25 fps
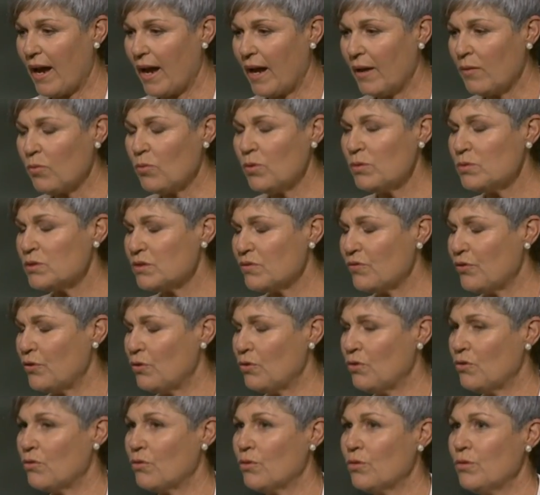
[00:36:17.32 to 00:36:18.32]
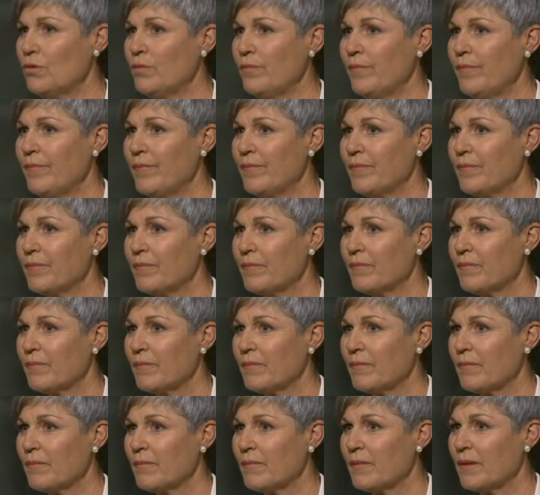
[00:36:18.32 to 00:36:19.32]
at Will's funeral,
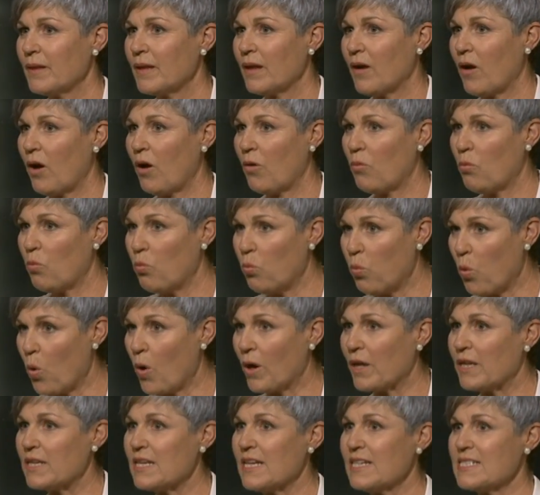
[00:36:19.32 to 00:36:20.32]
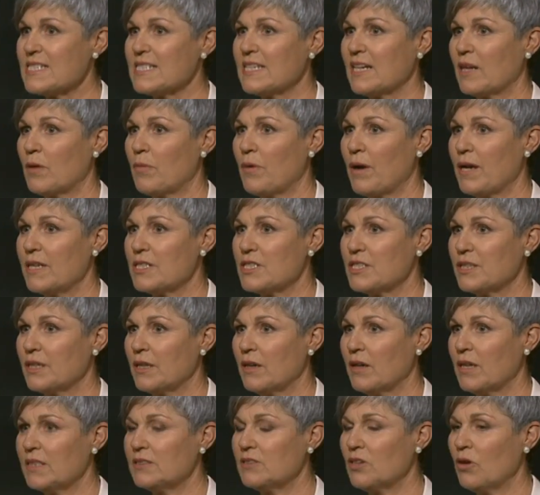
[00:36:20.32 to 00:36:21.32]
I want it a
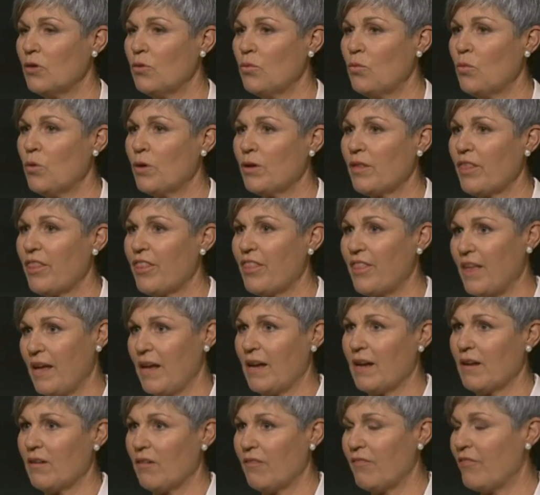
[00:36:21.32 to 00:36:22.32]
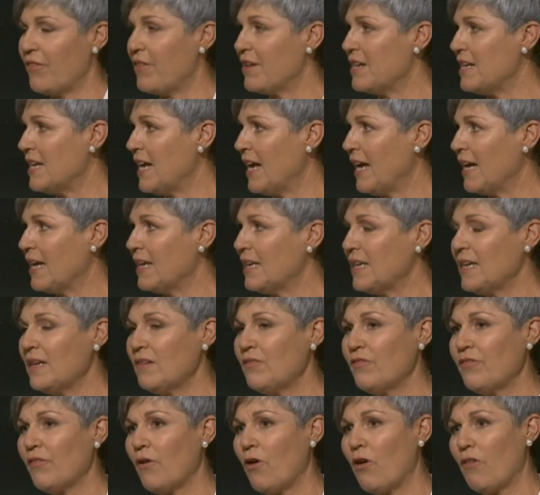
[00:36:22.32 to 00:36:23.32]
celebration. I don't want to think of the
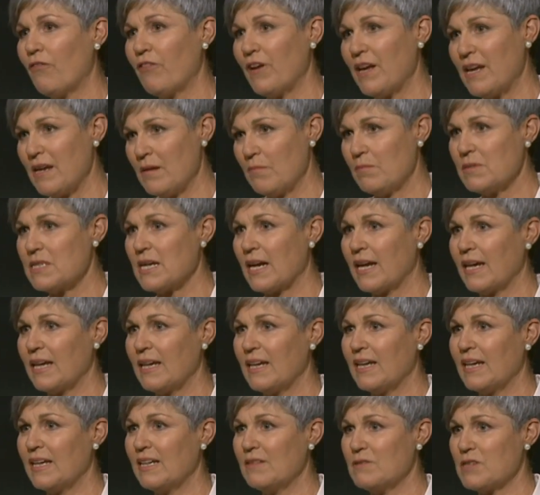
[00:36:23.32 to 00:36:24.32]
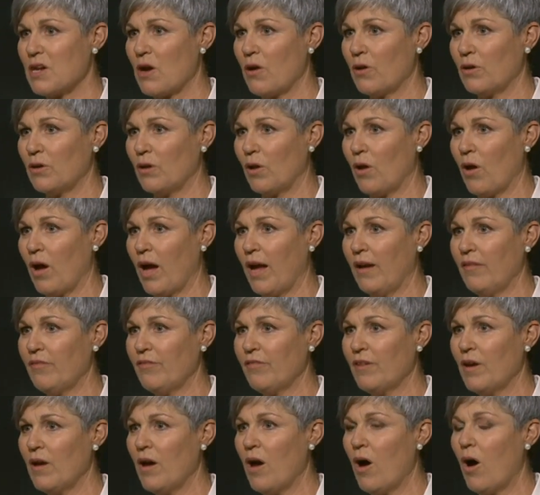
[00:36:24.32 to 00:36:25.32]
negative of him taking his own
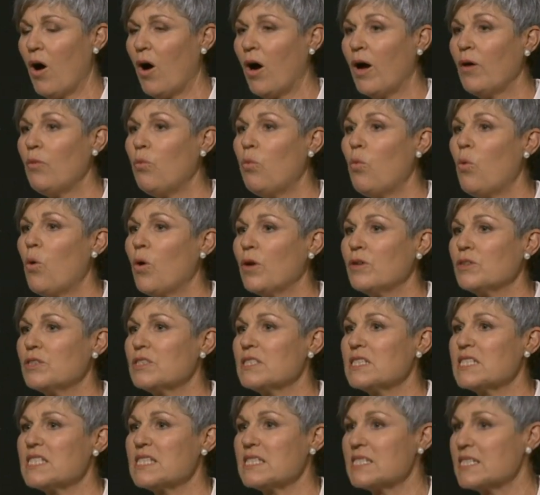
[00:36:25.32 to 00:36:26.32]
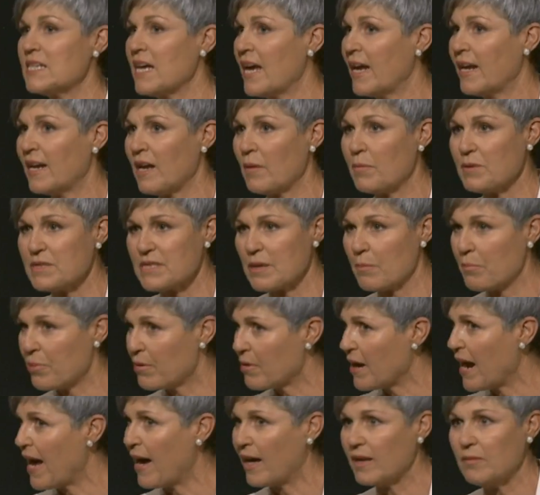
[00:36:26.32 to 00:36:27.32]
life. I want to stand up as a
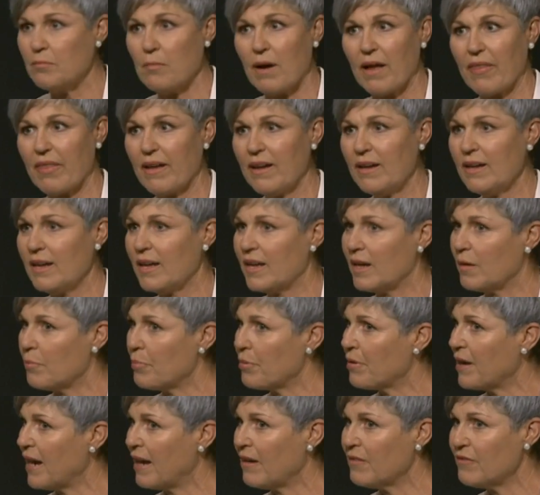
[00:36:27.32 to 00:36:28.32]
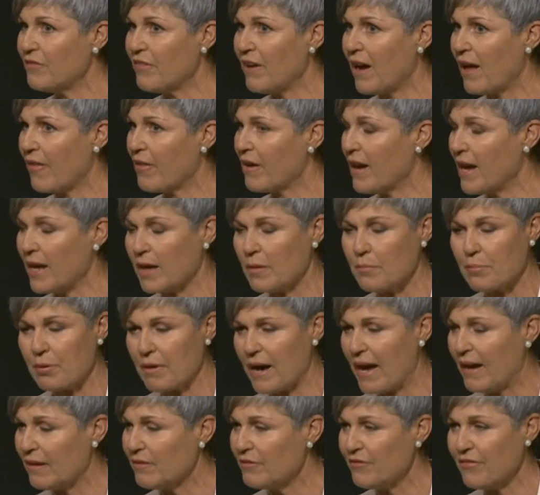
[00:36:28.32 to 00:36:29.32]
proud mother and a proud father and a
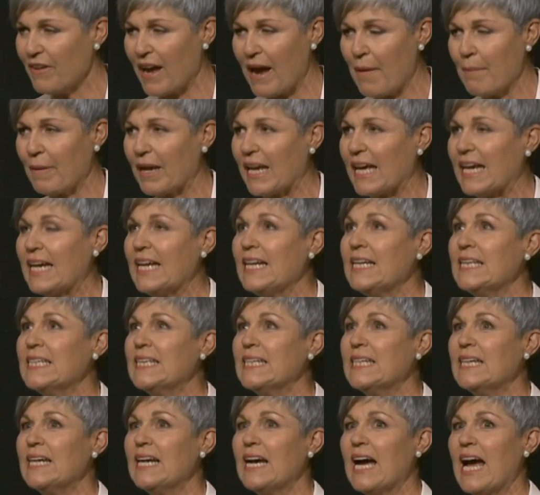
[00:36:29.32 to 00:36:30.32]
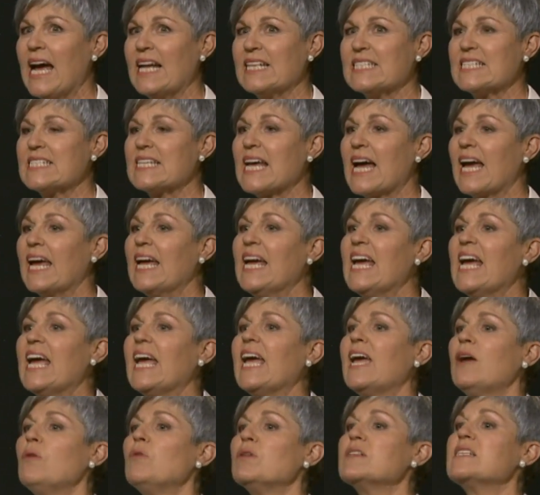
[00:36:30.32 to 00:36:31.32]
proud family and say,
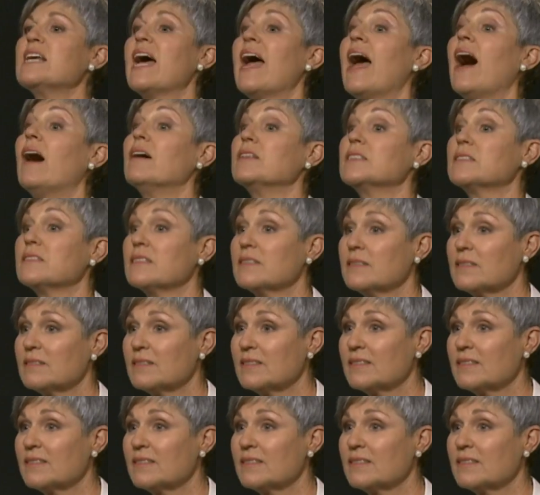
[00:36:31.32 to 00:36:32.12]
he was ours